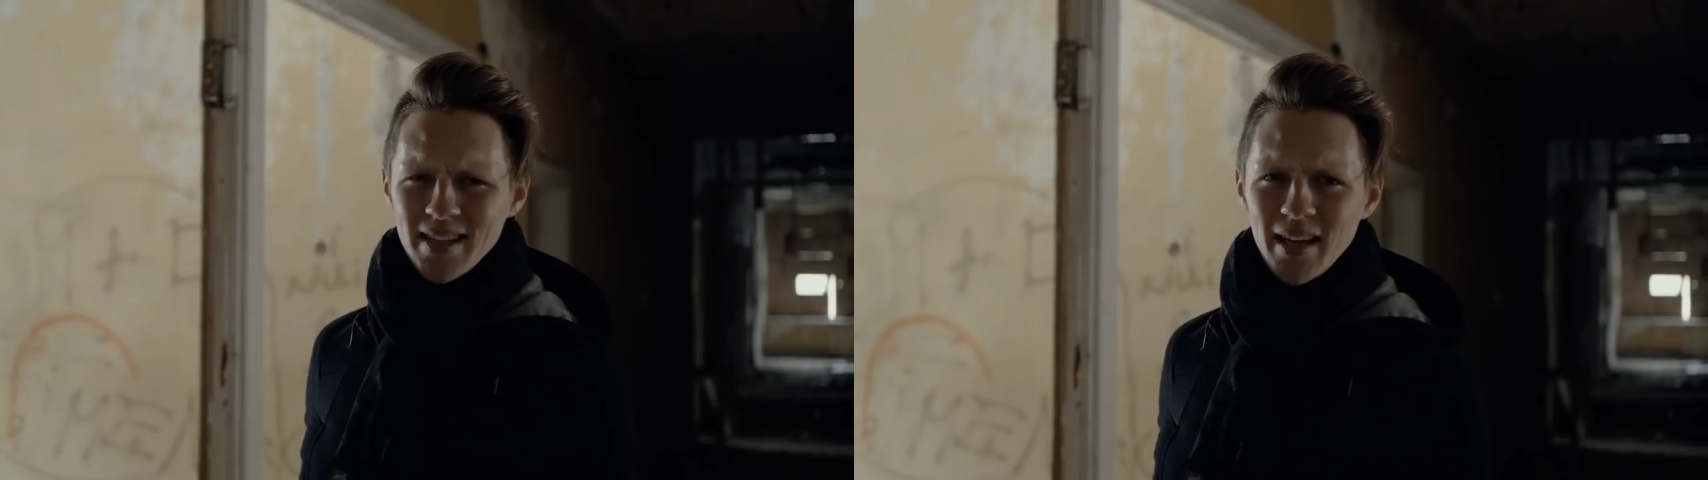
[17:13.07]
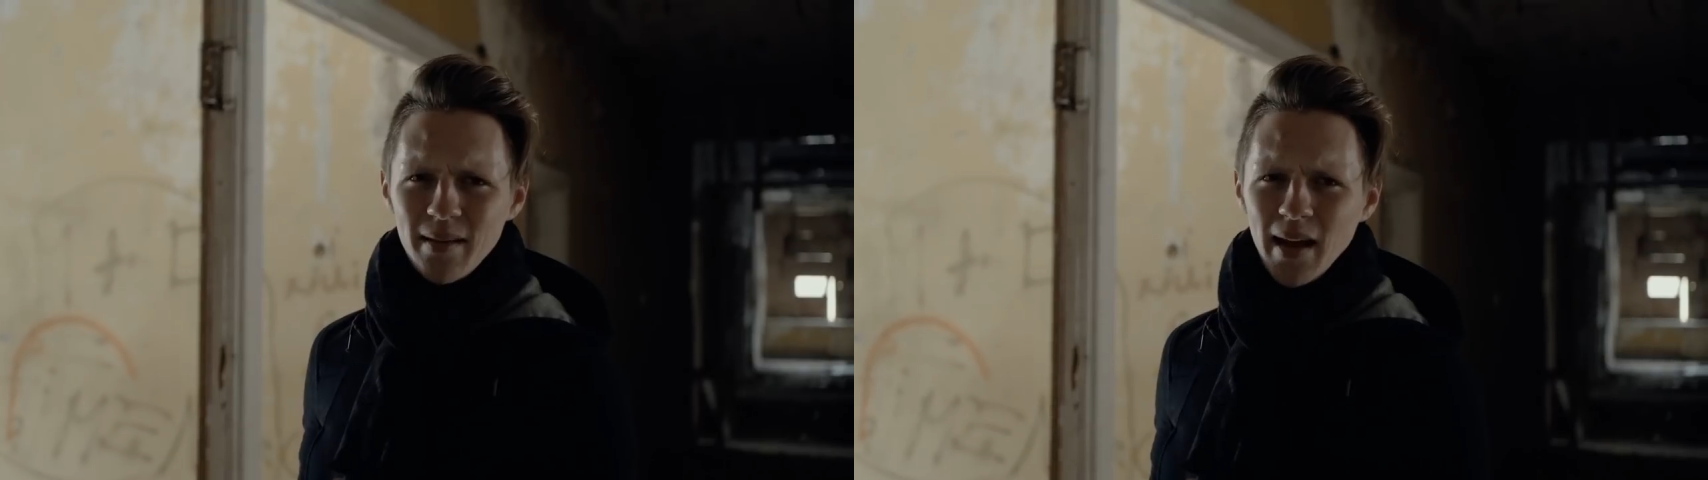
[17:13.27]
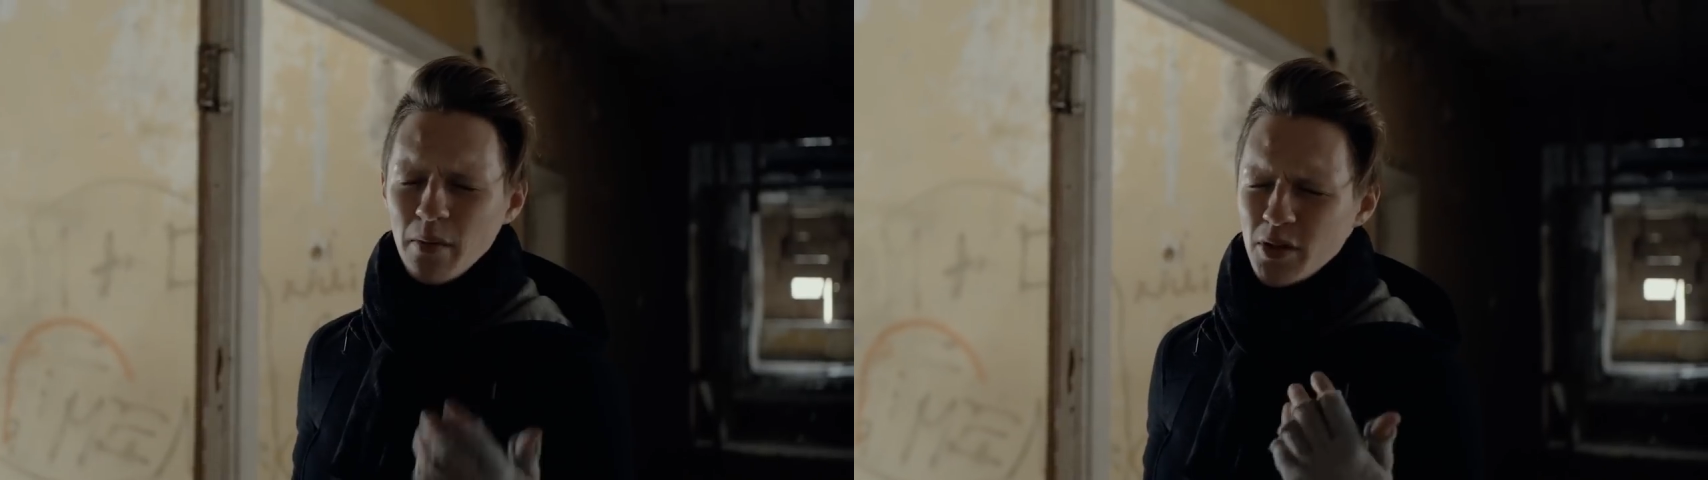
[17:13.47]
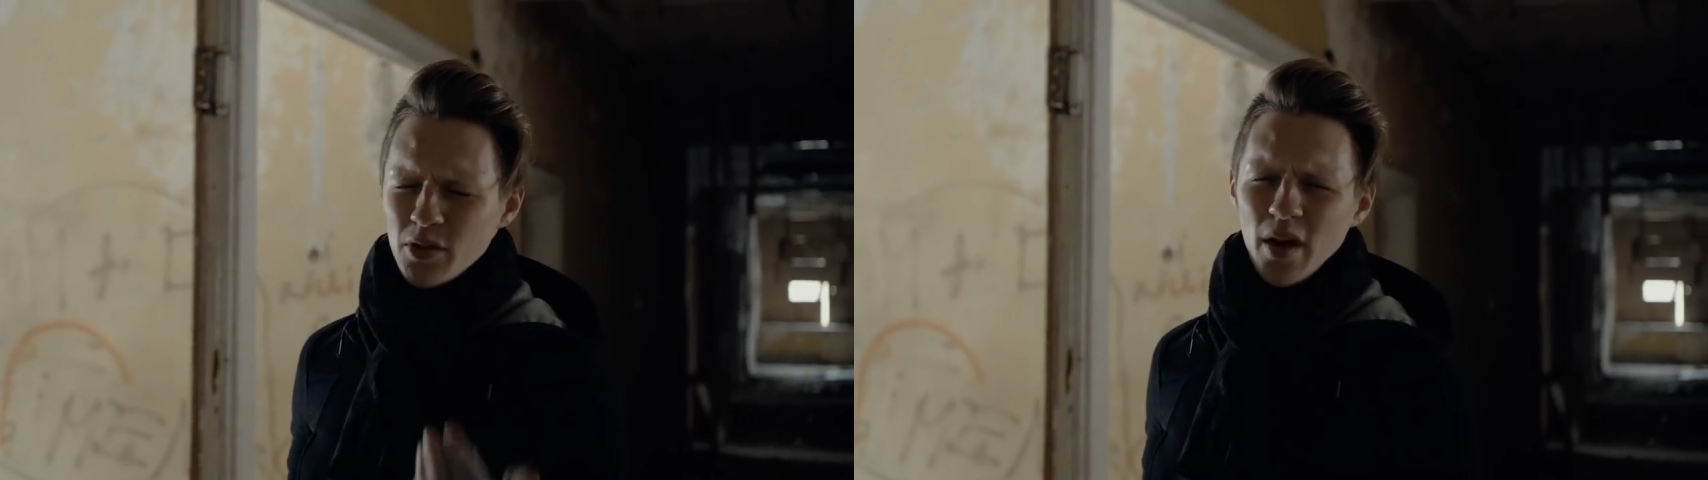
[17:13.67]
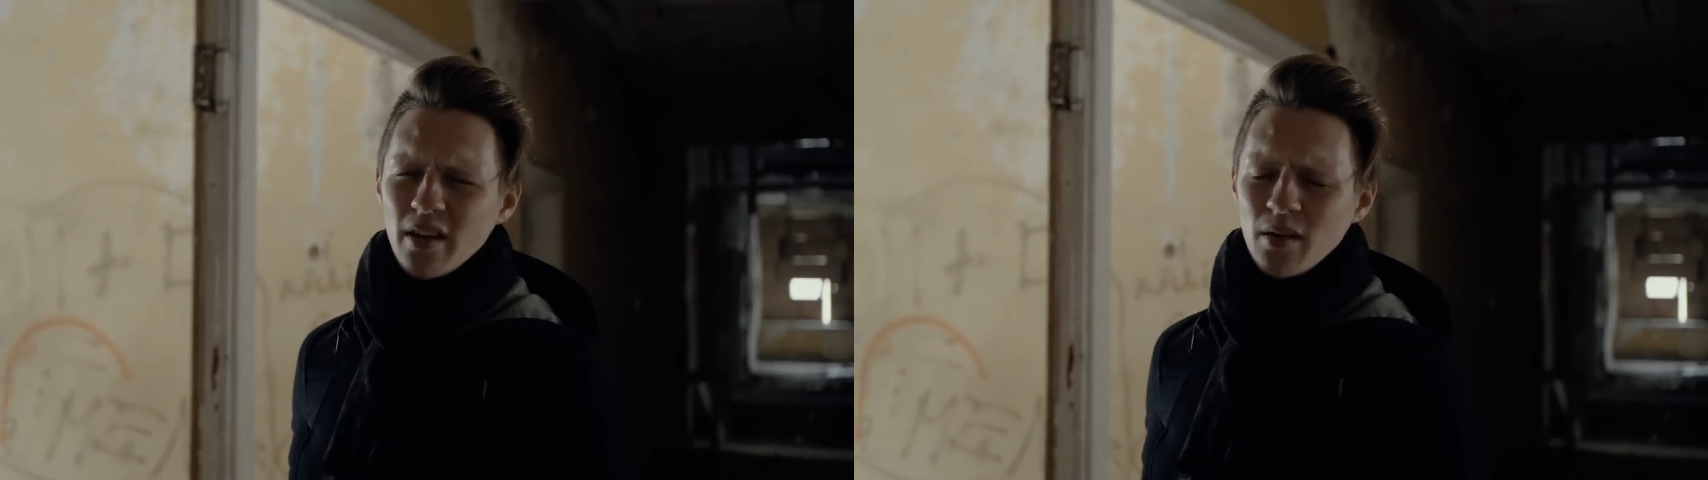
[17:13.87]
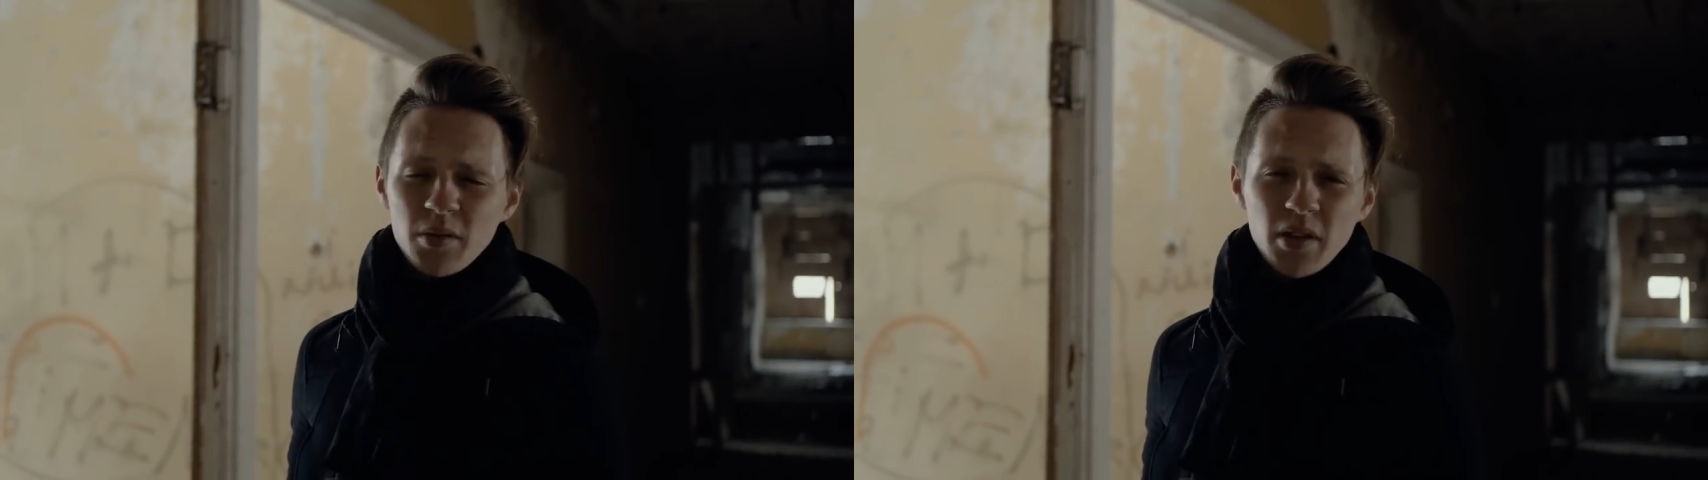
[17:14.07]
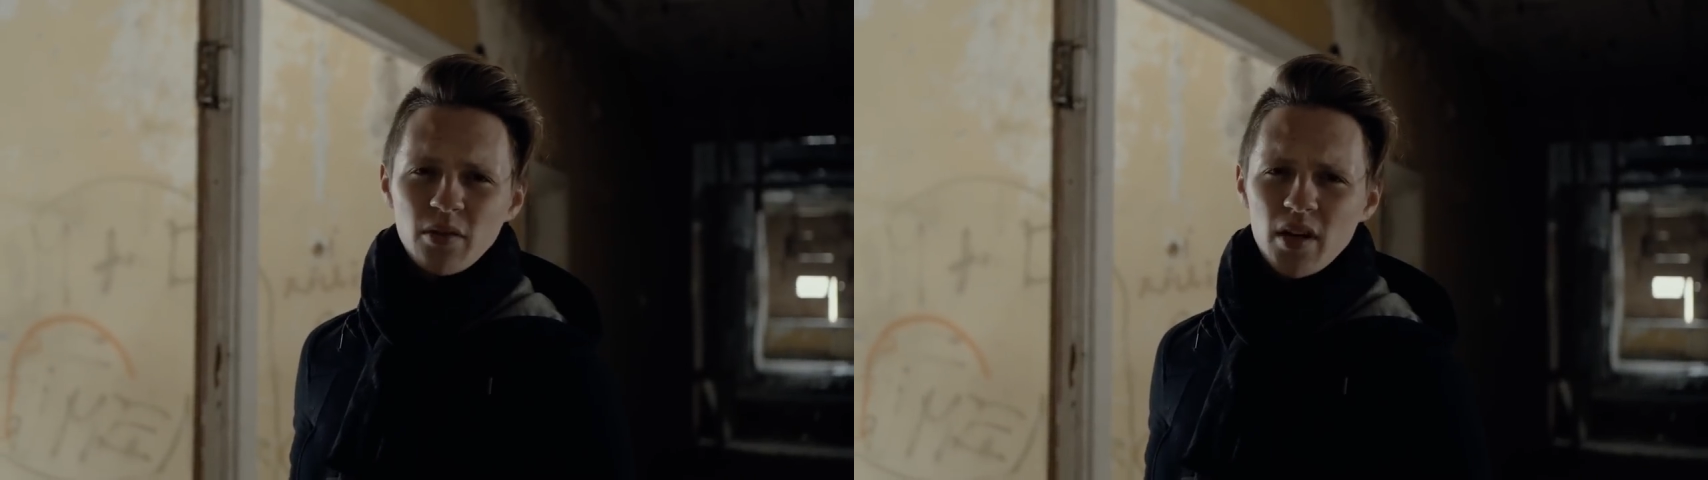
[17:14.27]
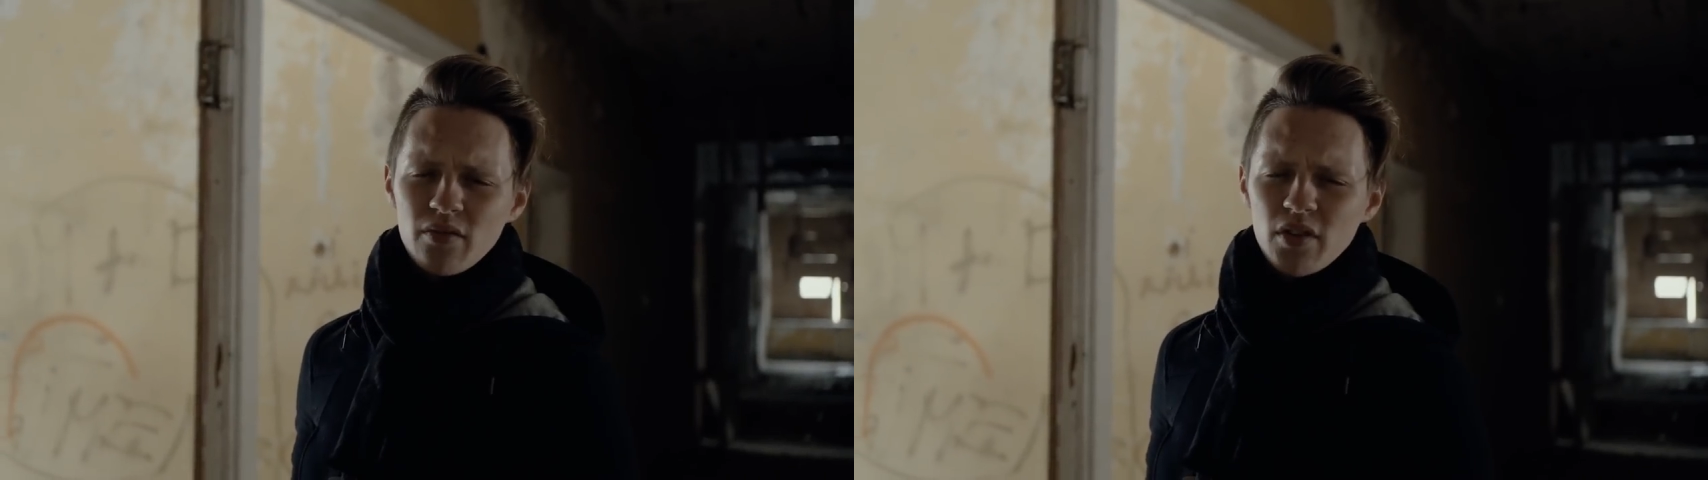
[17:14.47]
say, I was trying that with the
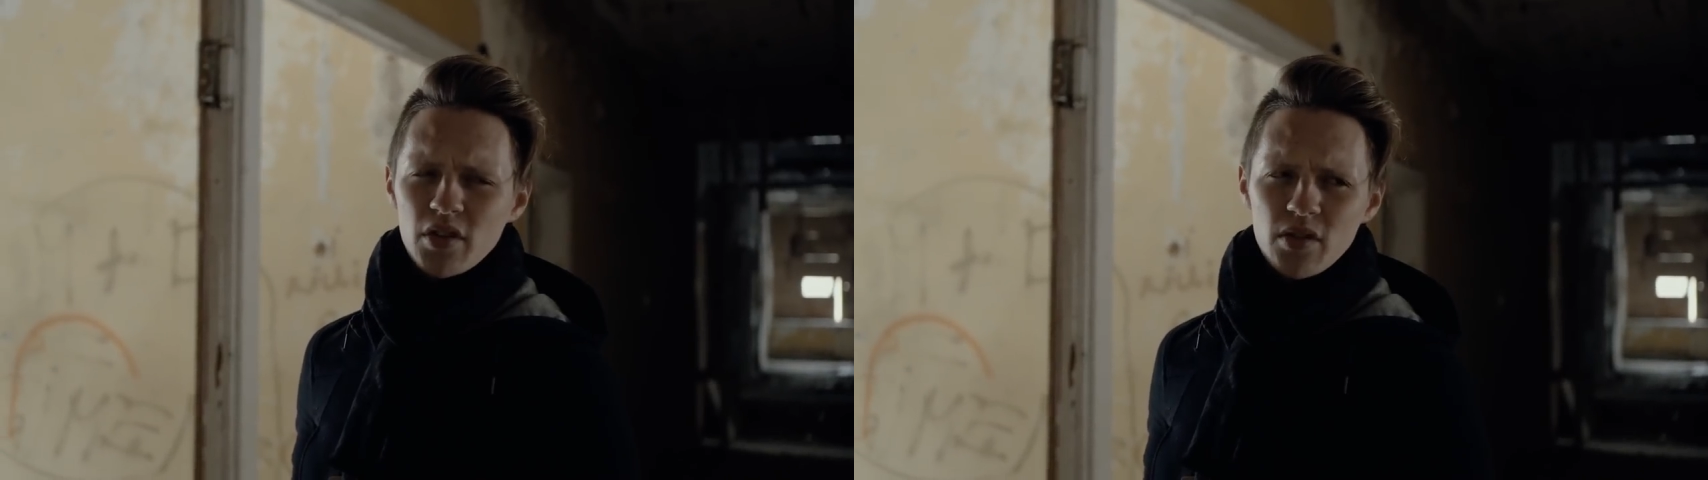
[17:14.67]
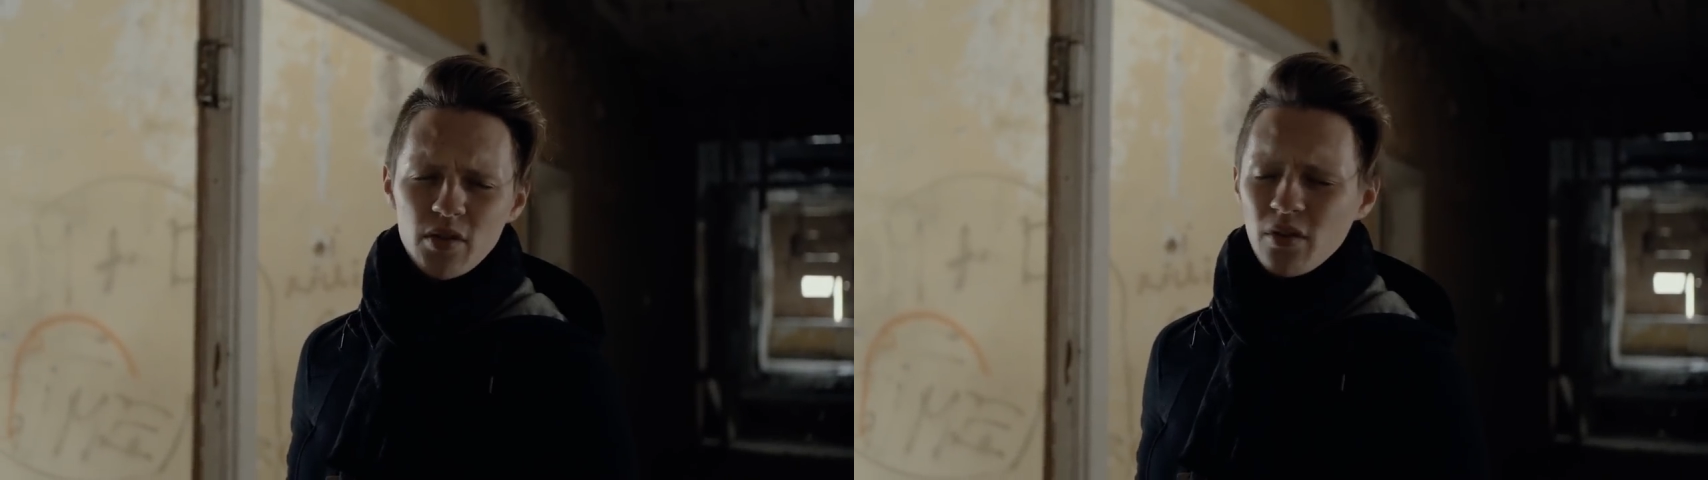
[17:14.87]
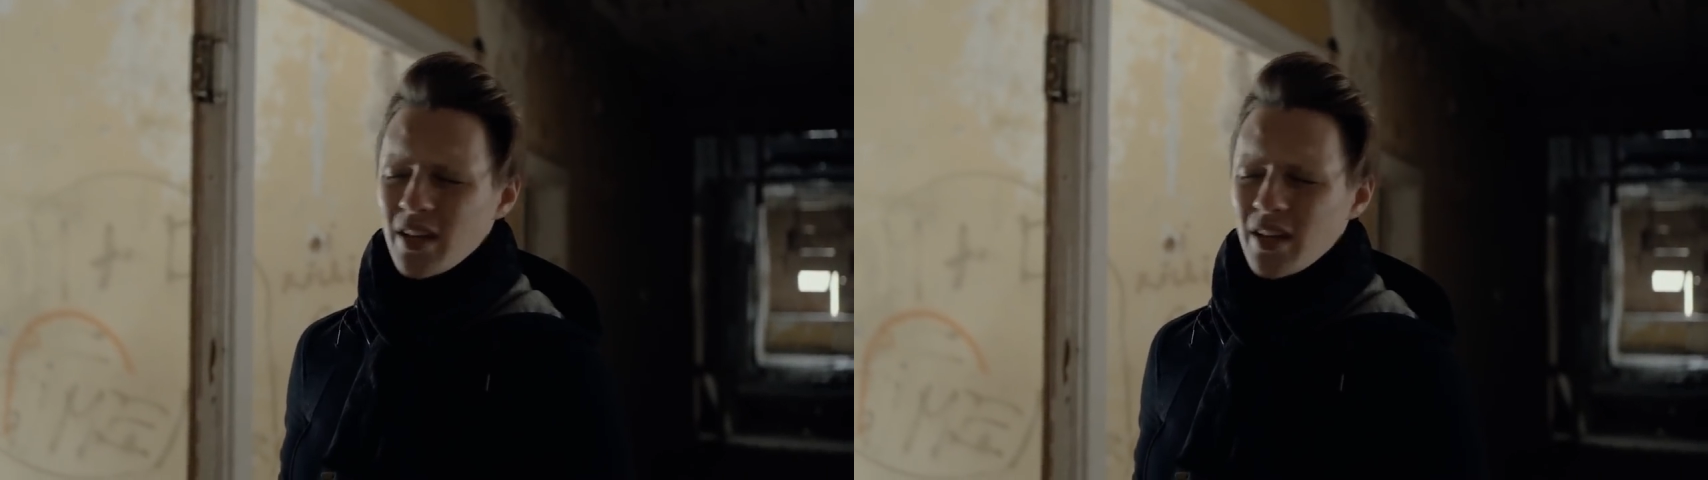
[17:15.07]
Crayon version 2.